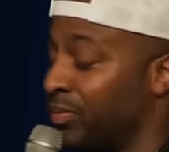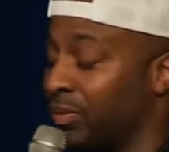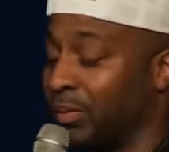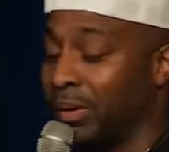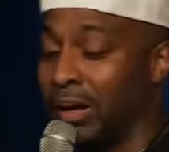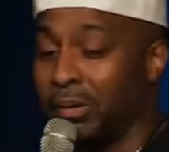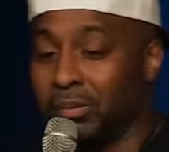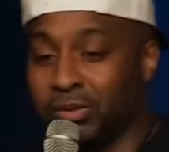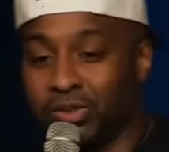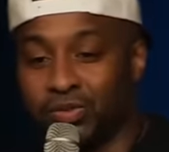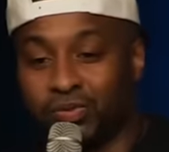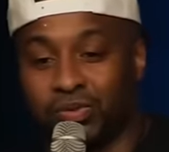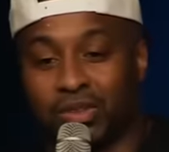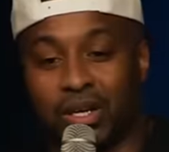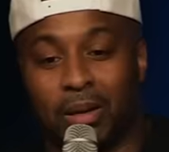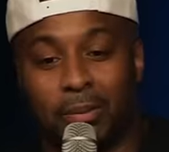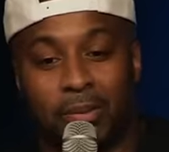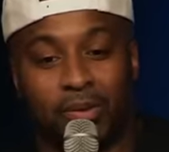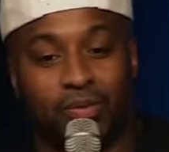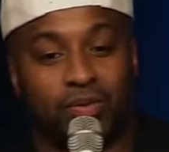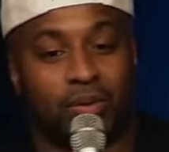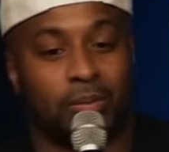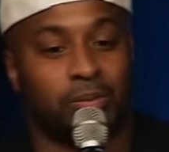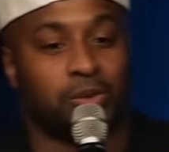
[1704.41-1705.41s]
I was coming
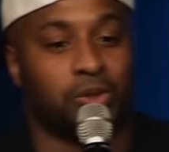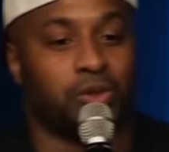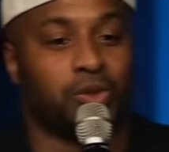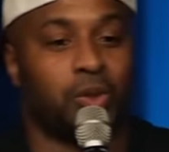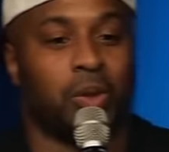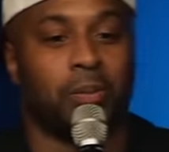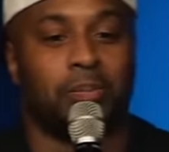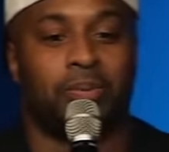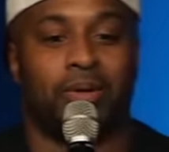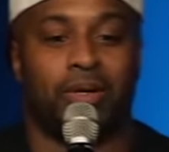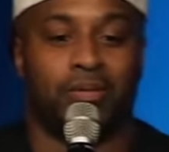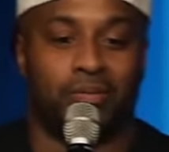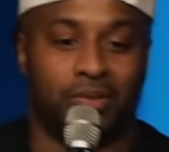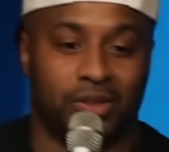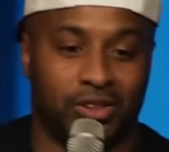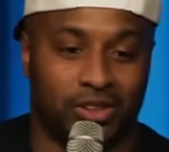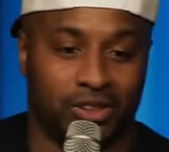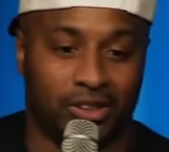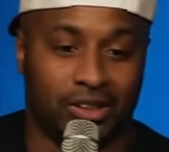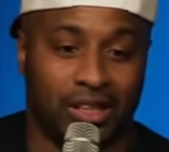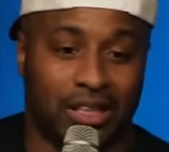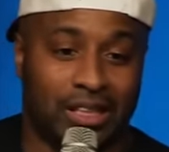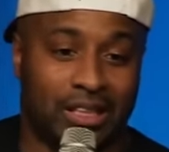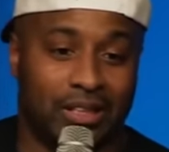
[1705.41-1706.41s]
from Short Pump, Virginia.
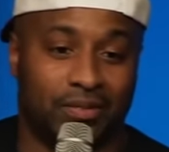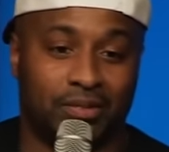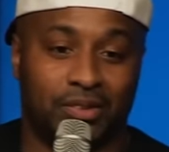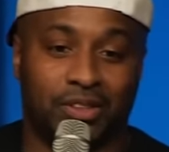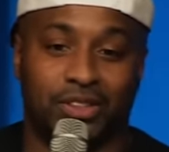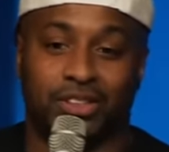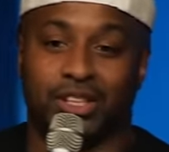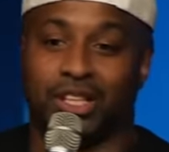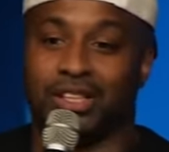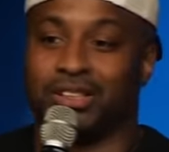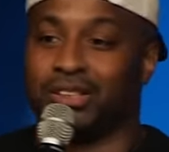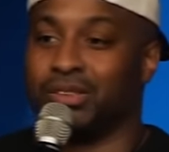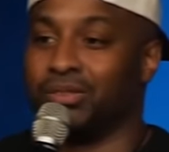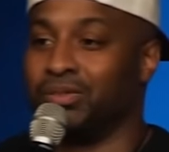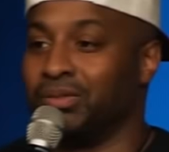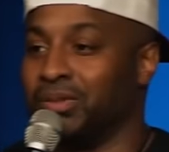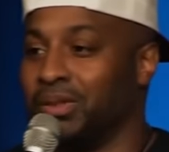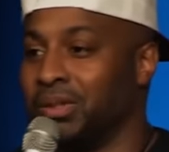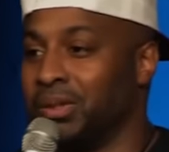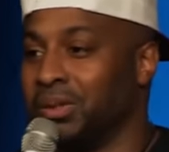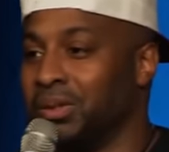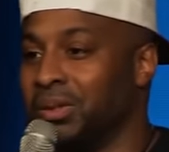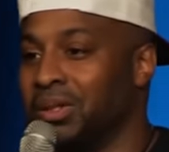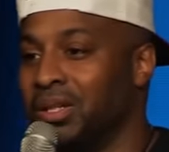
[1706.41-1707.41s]
I live in
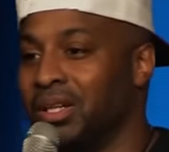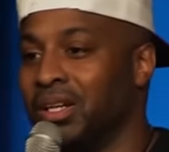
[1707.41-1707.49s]
Chesterfield.